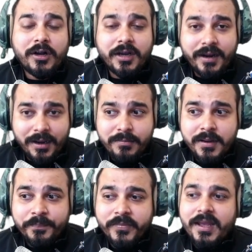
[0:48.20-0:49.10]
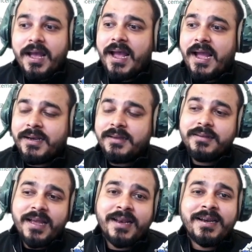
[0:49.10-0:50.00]
the Docker Hub and
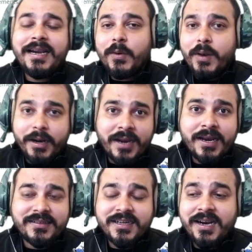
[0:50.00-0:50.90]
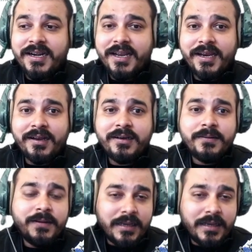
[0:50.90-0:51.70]
then it will run as a container